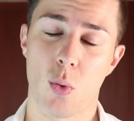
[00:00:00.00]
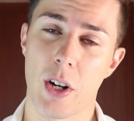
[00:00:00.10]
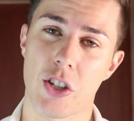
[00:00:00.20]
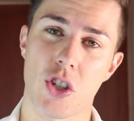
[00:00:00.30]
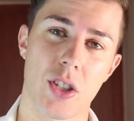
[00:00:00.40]

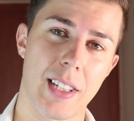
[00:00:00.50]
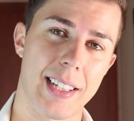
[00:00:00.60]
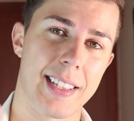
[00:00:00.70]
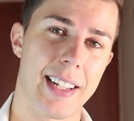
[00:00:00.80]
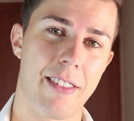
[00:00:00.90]
question
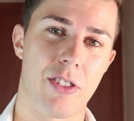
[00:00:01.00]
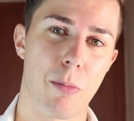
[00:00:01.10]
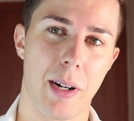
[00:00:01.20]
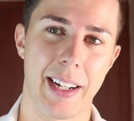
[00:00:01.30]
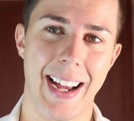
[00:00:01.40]
that
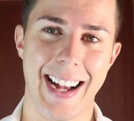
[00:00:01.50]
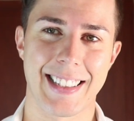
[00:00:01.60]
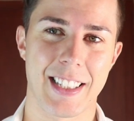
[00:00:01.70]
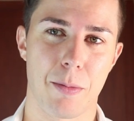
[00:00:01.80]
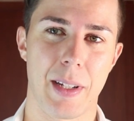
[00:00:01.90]
everybody
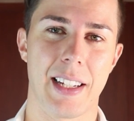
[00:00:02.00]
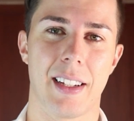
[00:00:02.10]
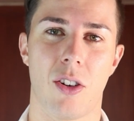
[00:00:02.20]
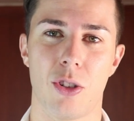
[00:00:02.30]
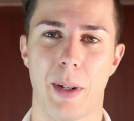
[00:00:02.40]
asks me
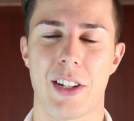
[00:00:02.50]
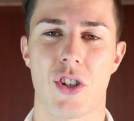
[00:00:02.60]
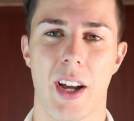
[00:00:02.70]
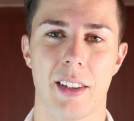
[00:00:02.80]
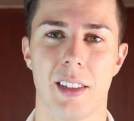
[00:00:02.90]
on my
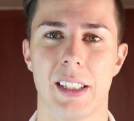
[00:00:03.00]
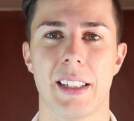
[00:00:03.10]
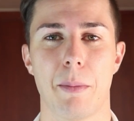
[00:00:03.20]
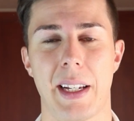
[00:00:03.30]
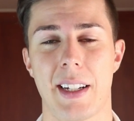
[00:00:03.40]
channel,
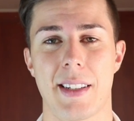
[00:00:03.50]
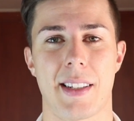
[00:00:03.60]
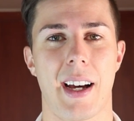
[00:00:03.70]
because